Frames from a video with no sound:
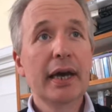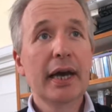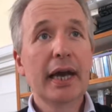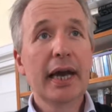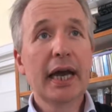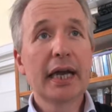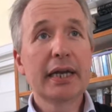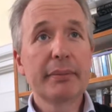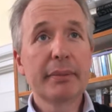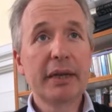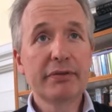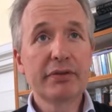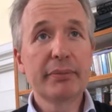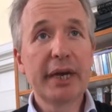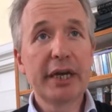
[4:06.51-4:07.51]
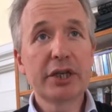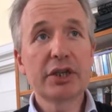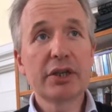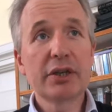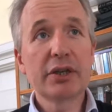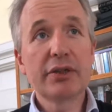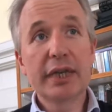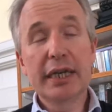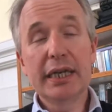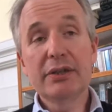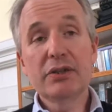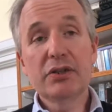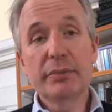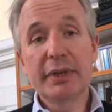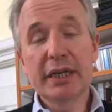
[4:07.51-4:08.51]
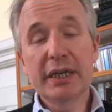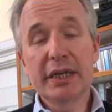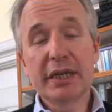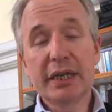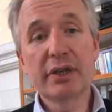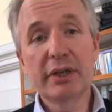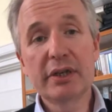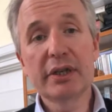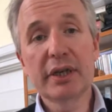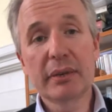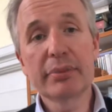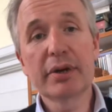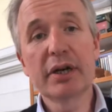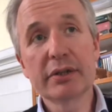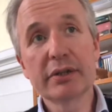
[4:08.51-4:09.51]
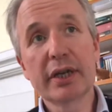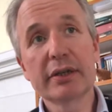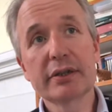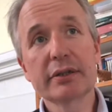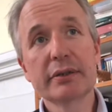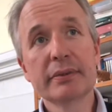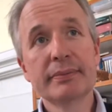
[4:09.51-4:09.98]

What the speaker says: and information that needs to be considered and processed.